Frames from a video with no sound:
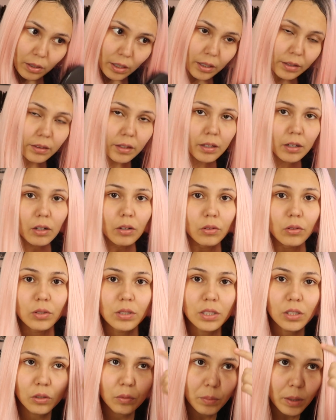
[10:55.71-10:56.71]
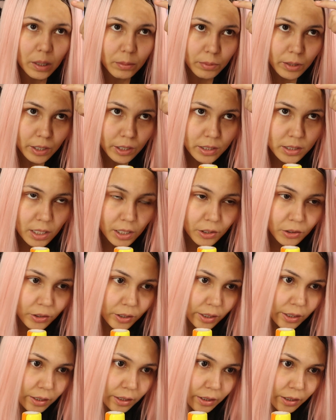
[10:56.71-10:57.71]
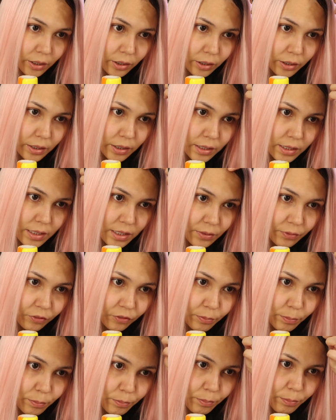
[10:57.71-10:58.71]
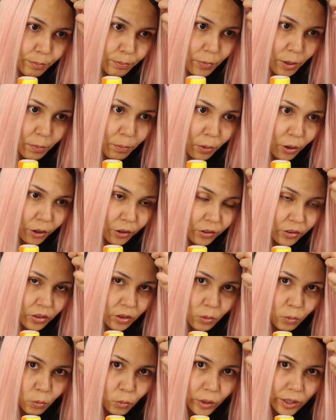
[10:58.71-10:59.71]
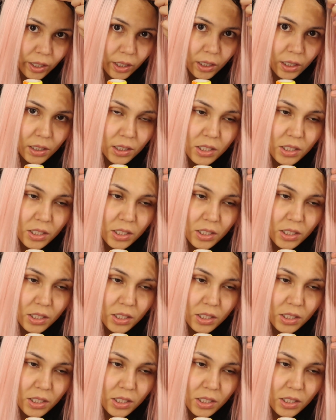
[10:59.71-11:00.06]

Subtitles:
And then all those little baby hairs I created is a part of the wig.